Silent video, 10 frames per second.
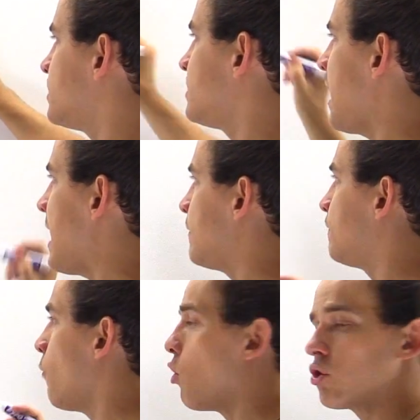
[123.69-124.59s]
contain
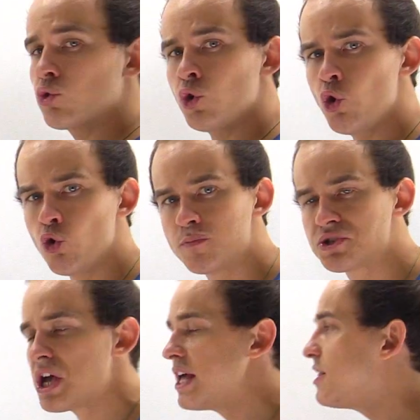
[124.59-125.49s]
4
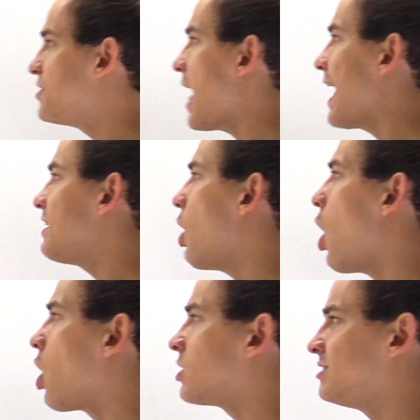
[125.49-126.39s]
groups that
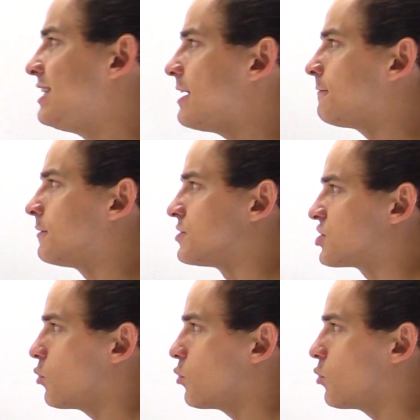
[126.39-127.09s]
are different.